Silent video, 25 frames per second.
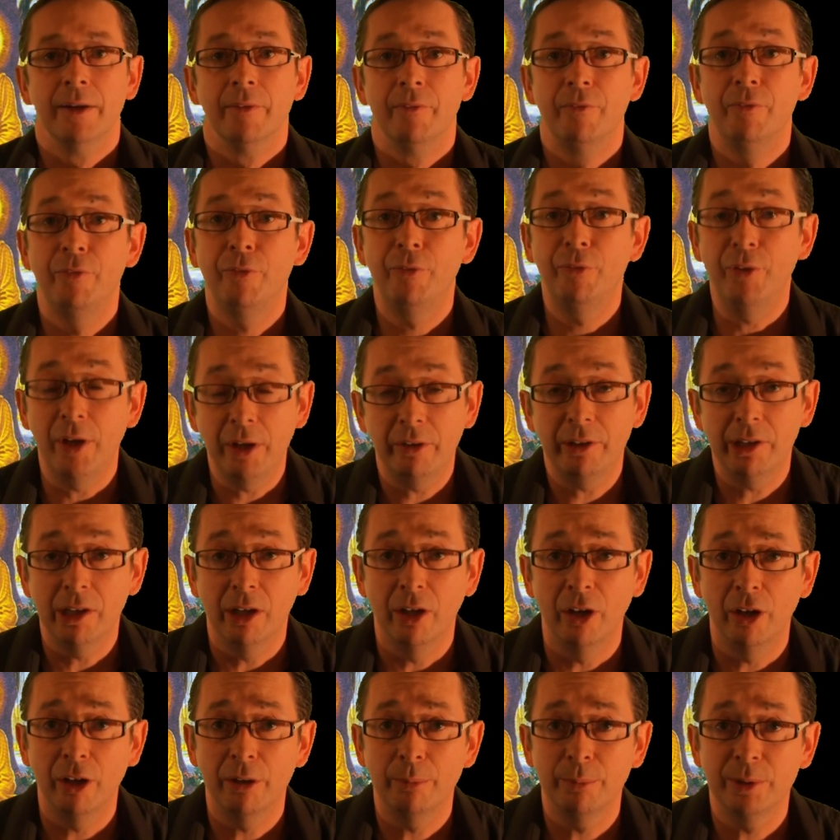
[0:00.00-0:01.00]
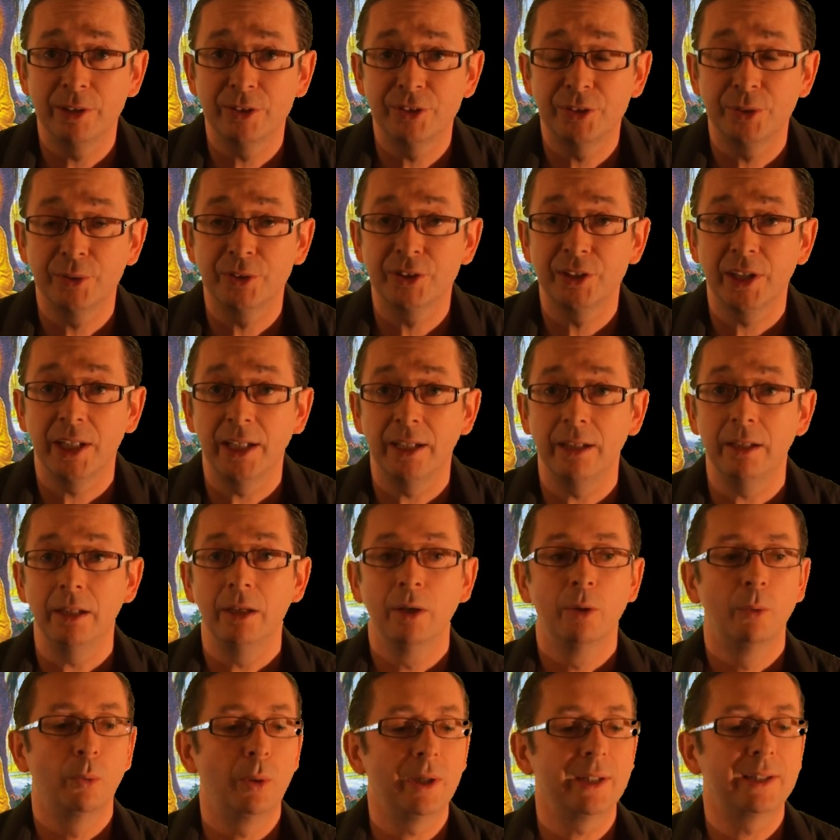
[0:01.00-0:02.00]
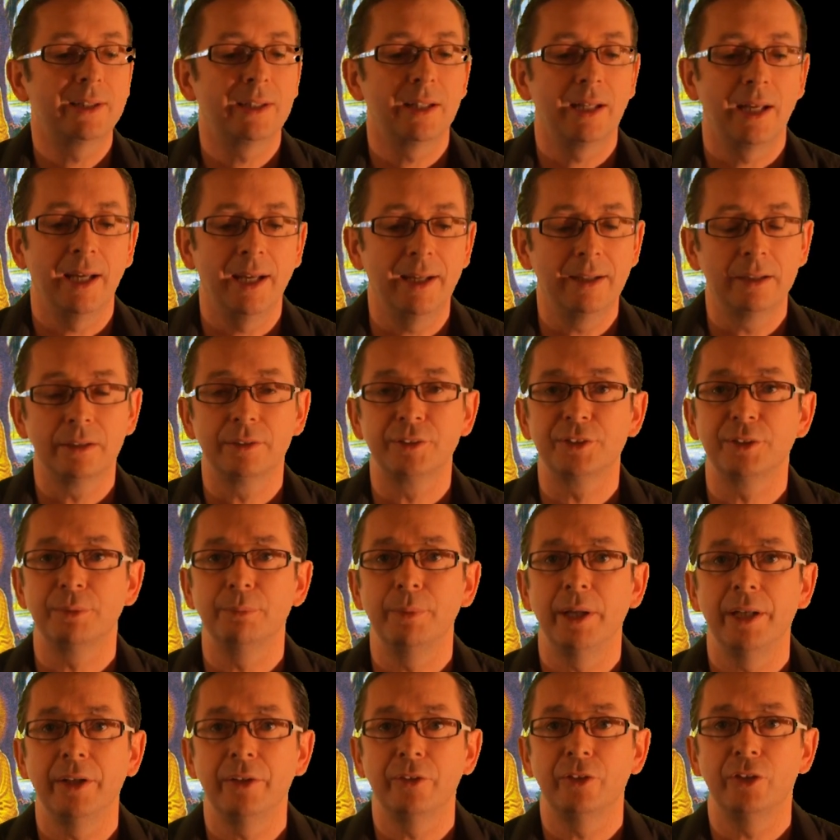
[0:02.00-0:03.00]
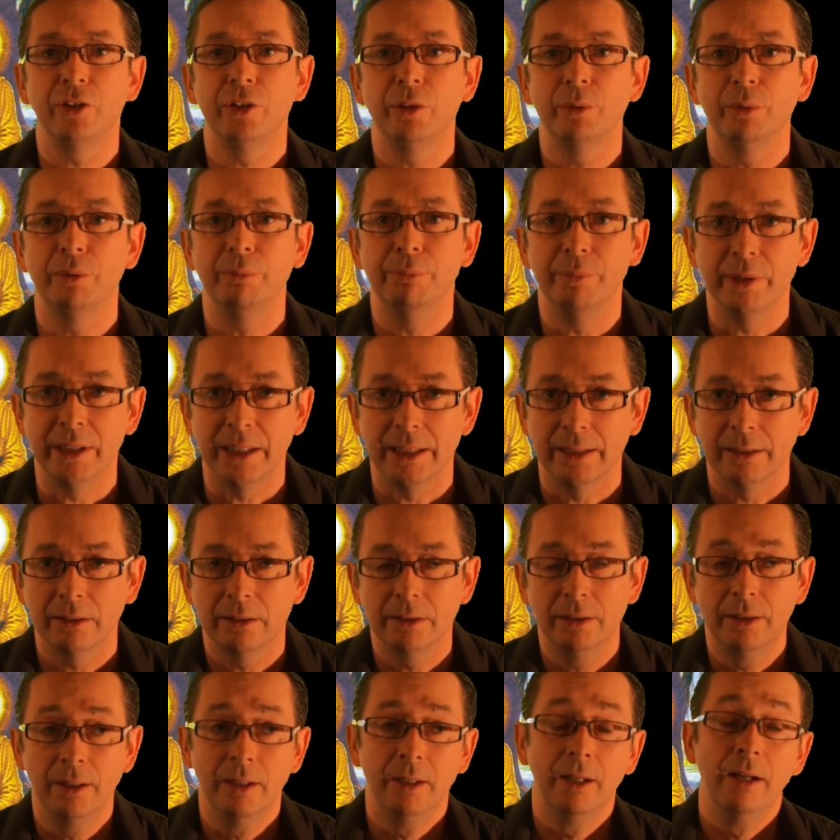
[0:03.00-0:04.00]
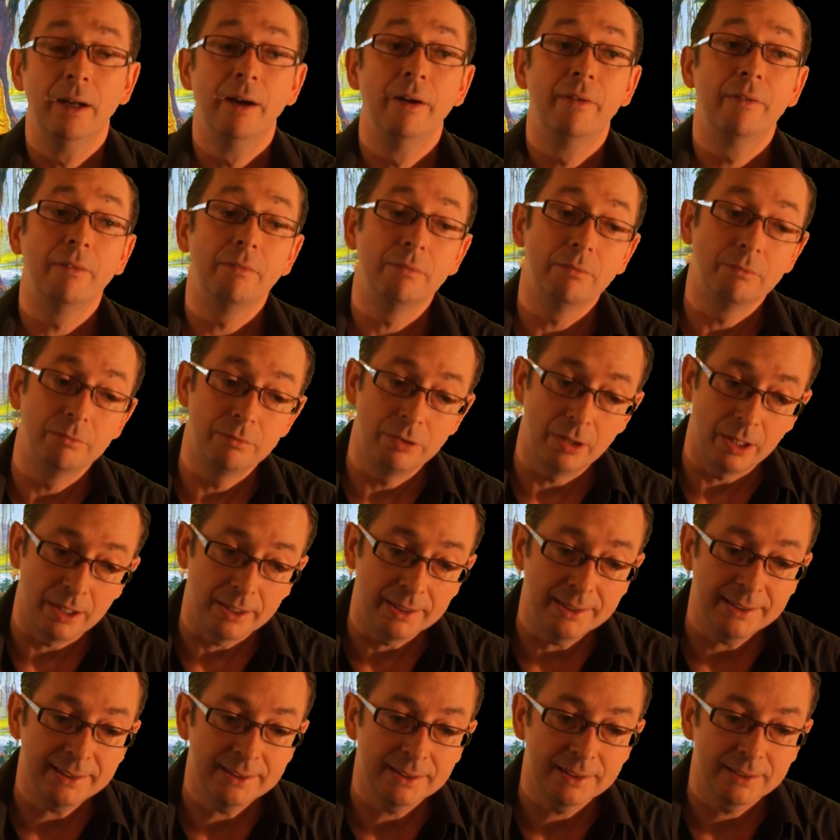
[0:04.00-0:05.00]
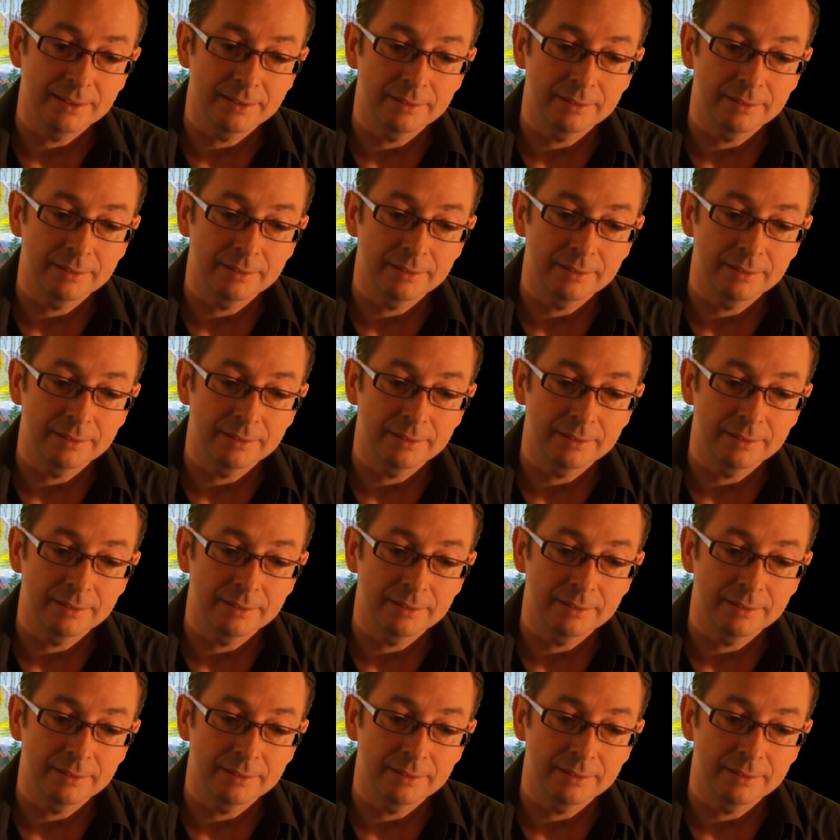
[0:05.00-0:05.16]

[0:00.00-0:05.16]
Very harmless, you say. What the hell does it matter to you and me? Right.